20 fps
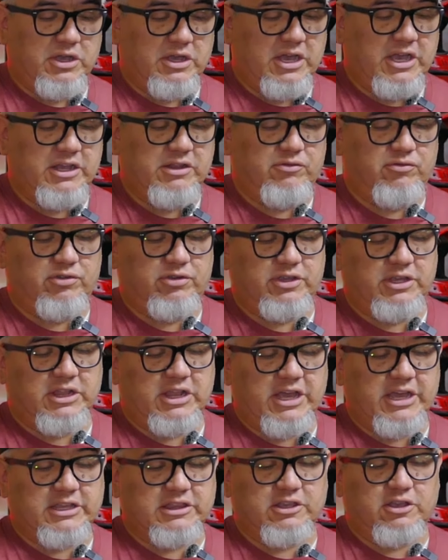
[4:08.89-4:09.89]
I really
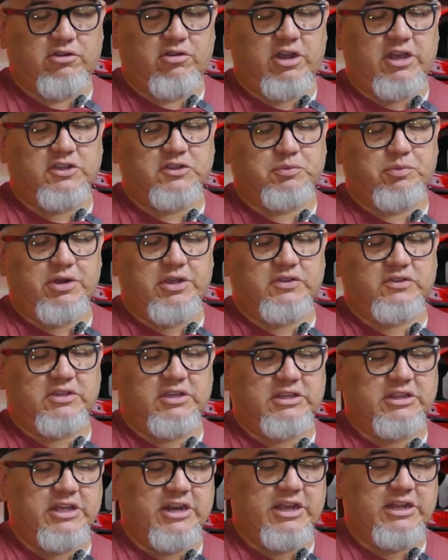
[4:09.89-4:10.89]
like the cross
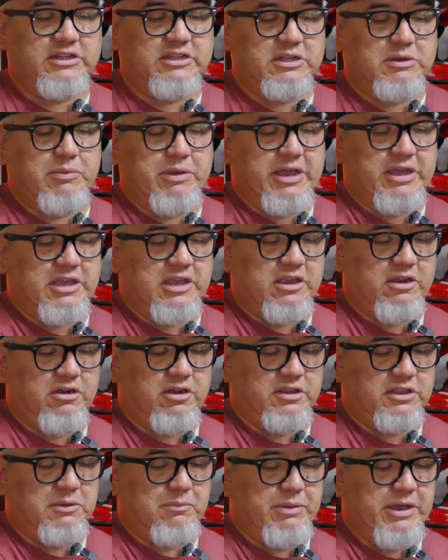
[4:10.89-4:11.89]
bracing that I did back here
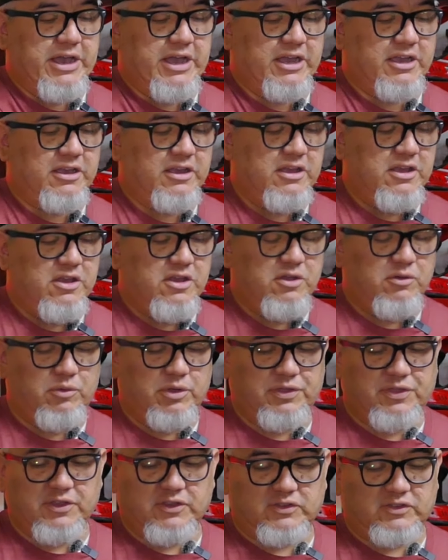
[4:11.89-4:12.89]
in the back
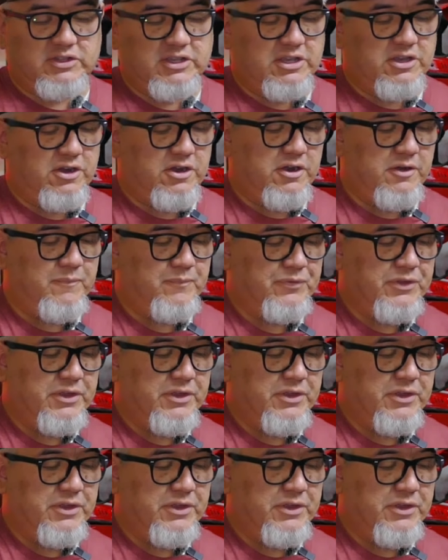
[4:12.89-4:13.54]
with the Stinger.